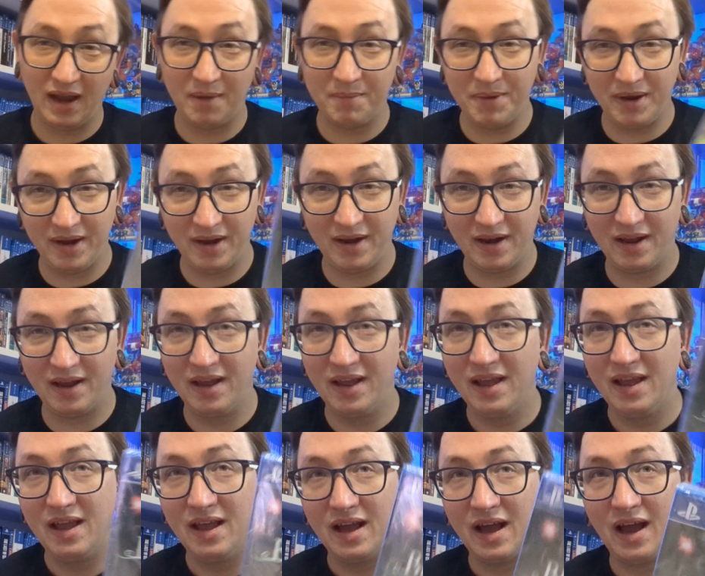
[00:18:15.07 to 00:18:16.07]
I mean,
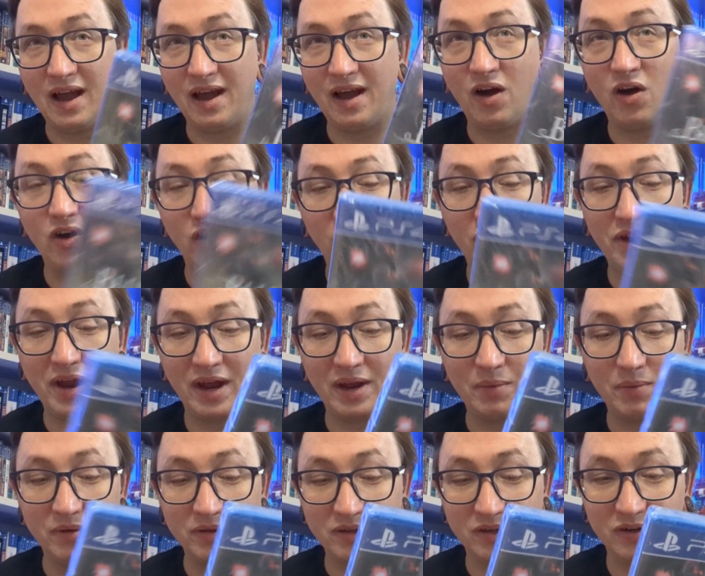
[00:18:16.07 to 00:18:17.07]
Hollow Knight
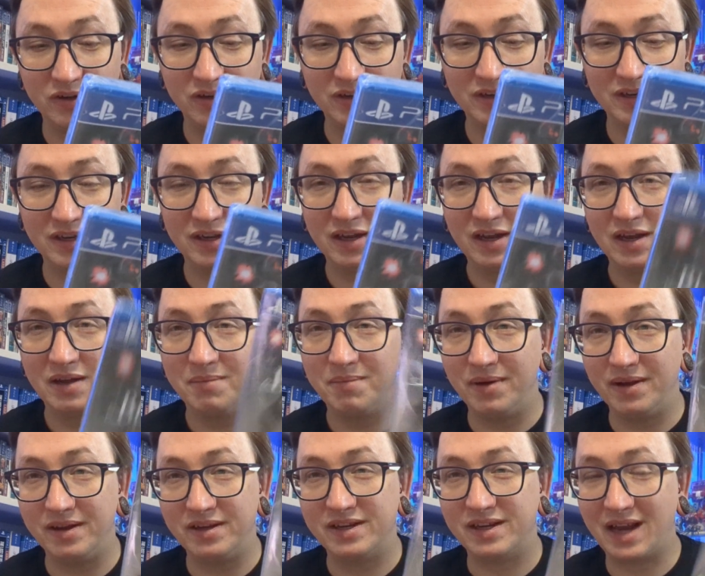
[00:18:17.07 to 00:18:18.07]
was good,
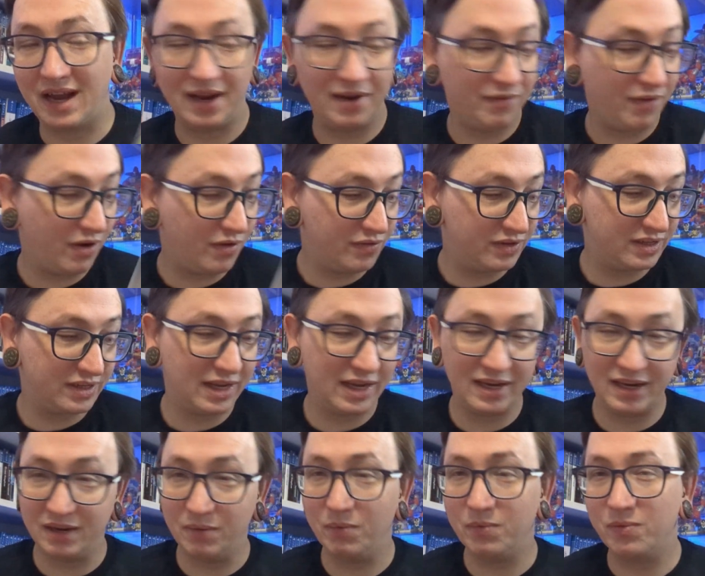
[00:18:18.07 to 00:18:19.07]
but it just kind of
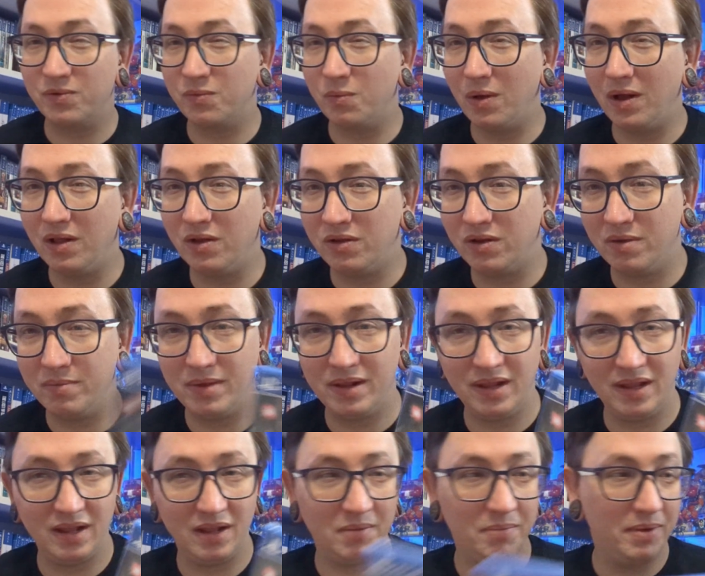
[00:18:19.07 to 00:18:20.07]
overstayed its welcome a
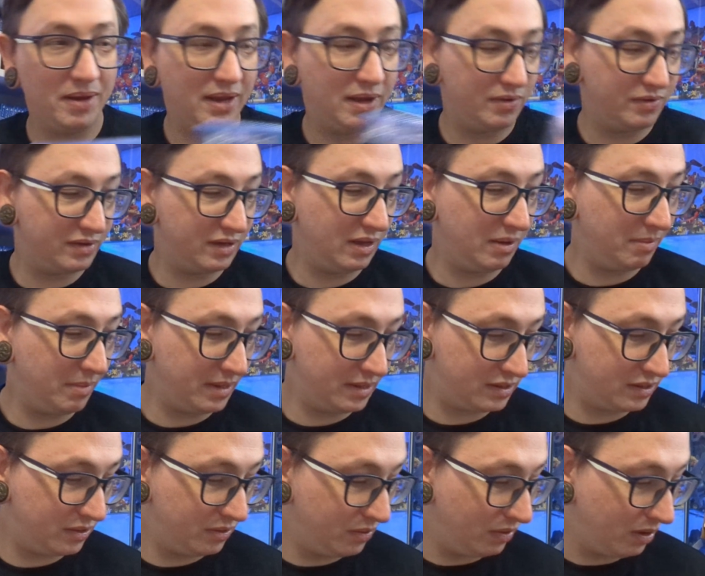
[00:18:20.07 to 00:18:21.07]
little bit. It was a little bit
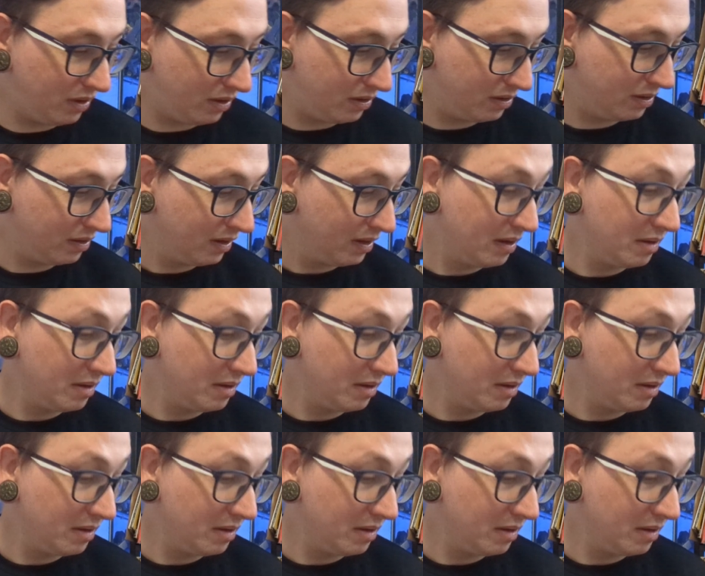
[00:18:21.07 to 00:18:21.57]
too long.